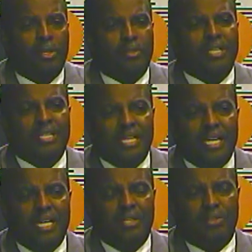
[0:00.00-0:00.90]
So the
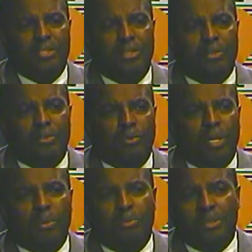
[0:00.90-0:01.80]
need to
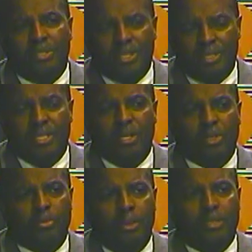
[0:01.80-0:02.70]
really position
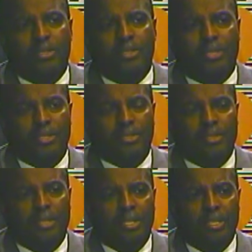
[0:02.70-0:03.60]
those businesses